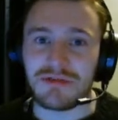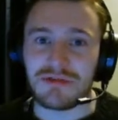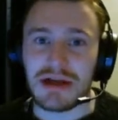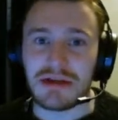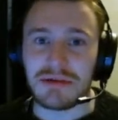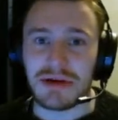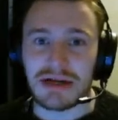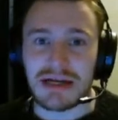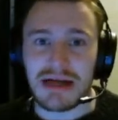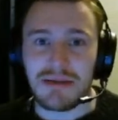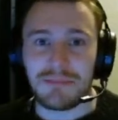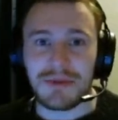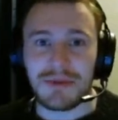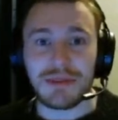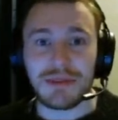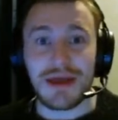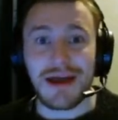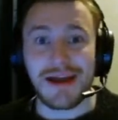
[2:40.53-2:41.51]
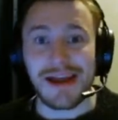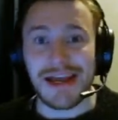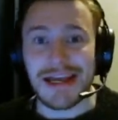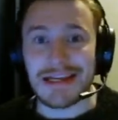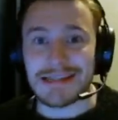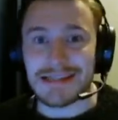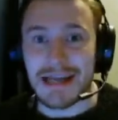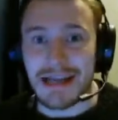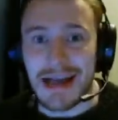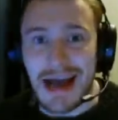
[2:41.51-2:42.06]
where you are camping there
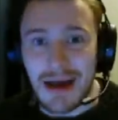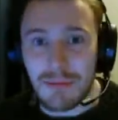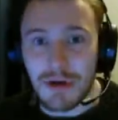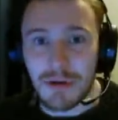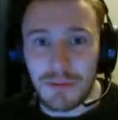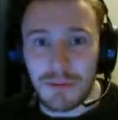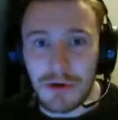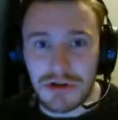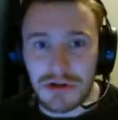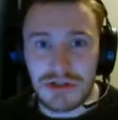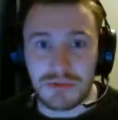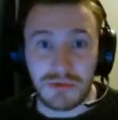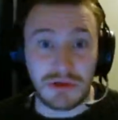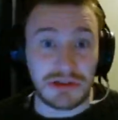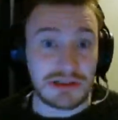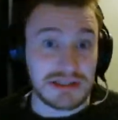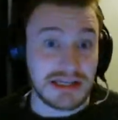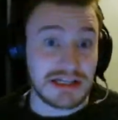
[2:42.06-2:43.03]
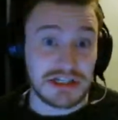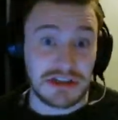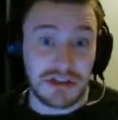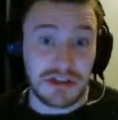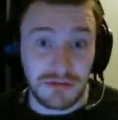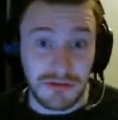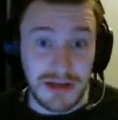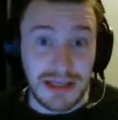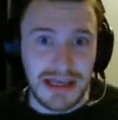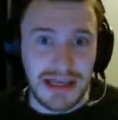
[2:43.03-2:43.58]
is an ammo box. Well, there's actually
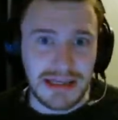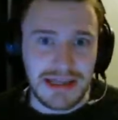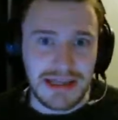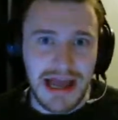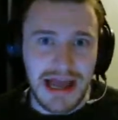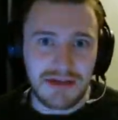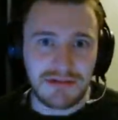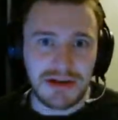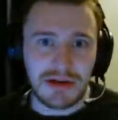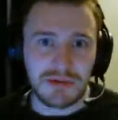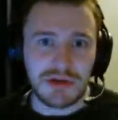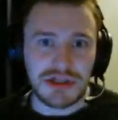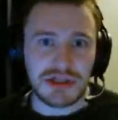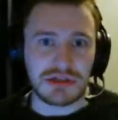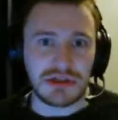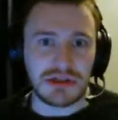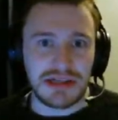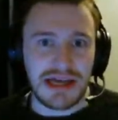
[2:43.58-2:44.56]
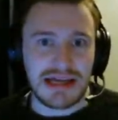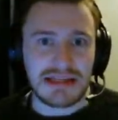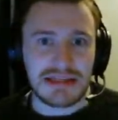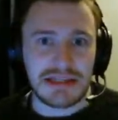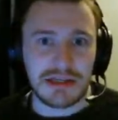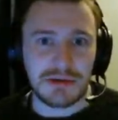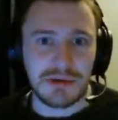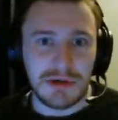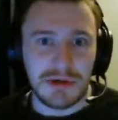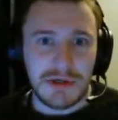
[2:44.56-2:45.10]
3 in the area which you can get
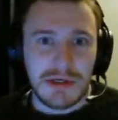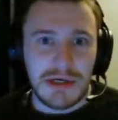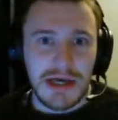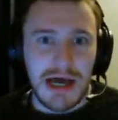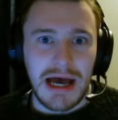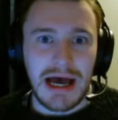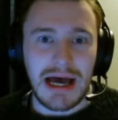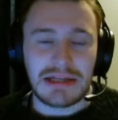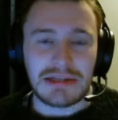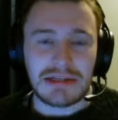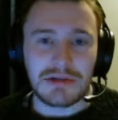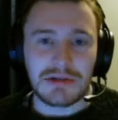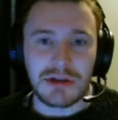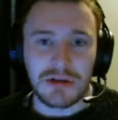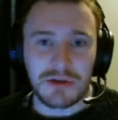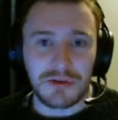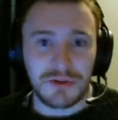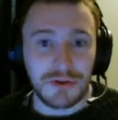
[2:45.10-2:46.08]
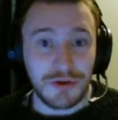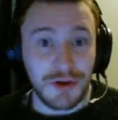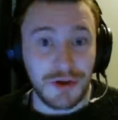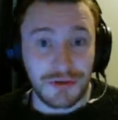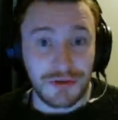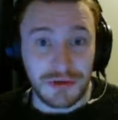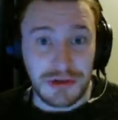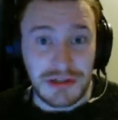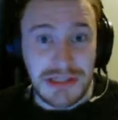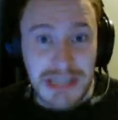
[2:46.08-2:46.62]
to, and you can also
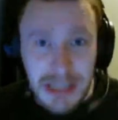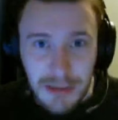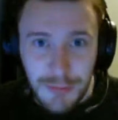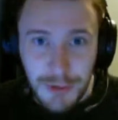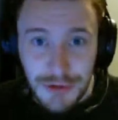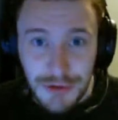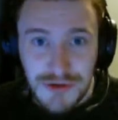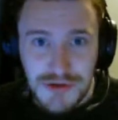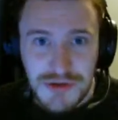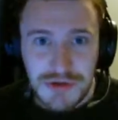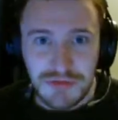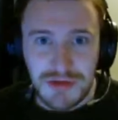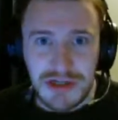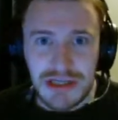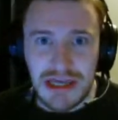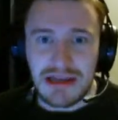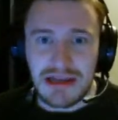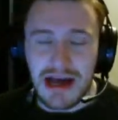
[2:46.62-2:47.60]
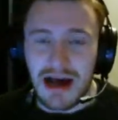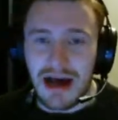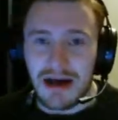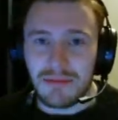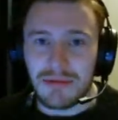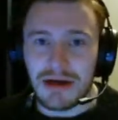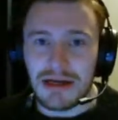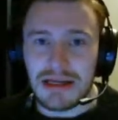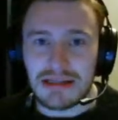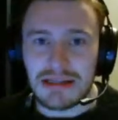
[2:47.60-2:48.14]
go through the teleporter to regain
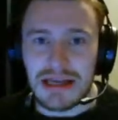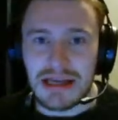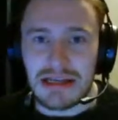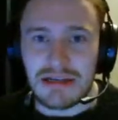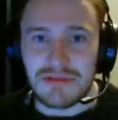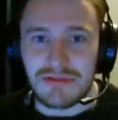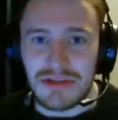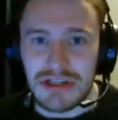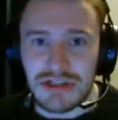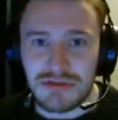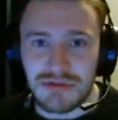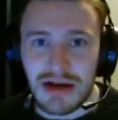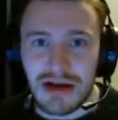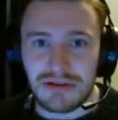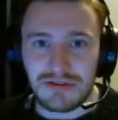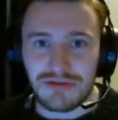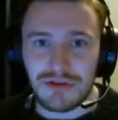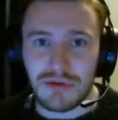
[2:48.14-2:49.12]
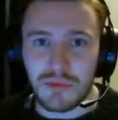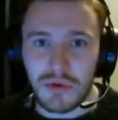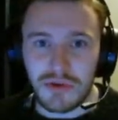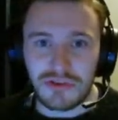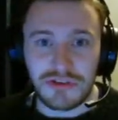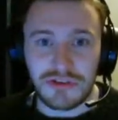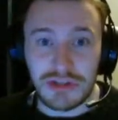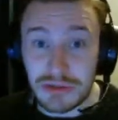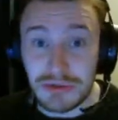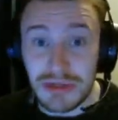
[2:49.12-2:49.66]
armor at the end of each round if you
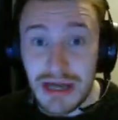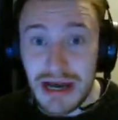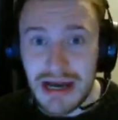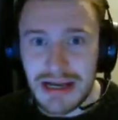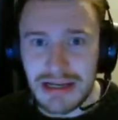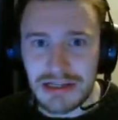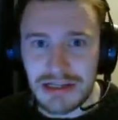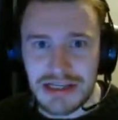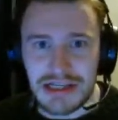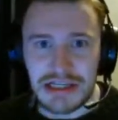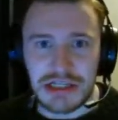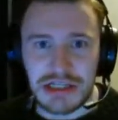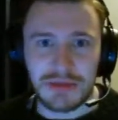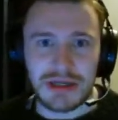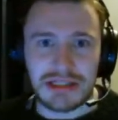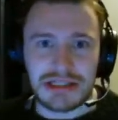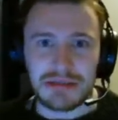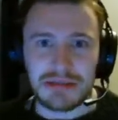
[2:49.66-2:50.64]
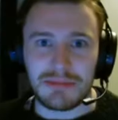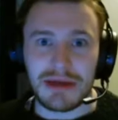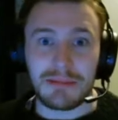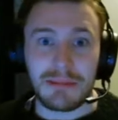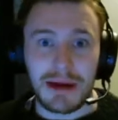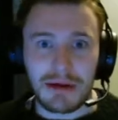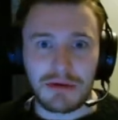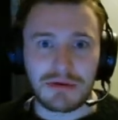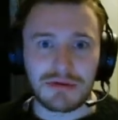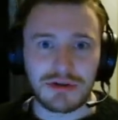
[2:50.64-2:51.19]
want to do that. It takes you back to the main
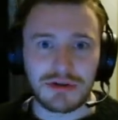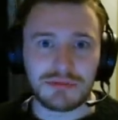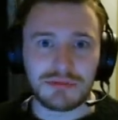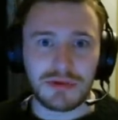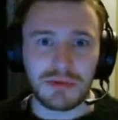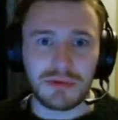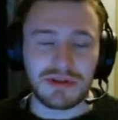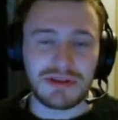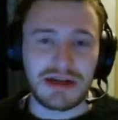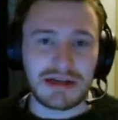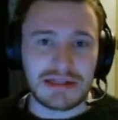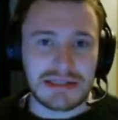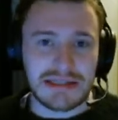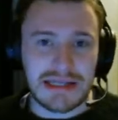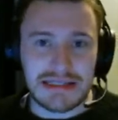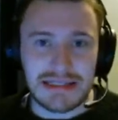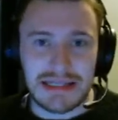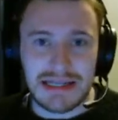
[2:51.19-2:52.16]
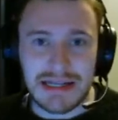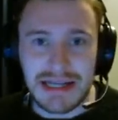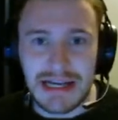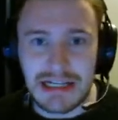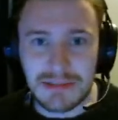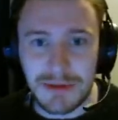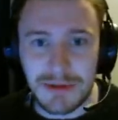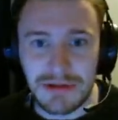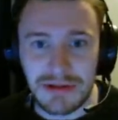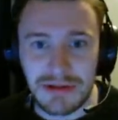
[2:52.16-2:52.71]
power room, the one downstairs in the
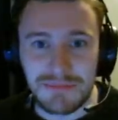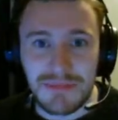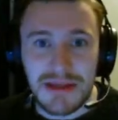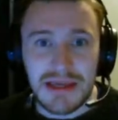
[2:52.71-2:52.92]
knacked building.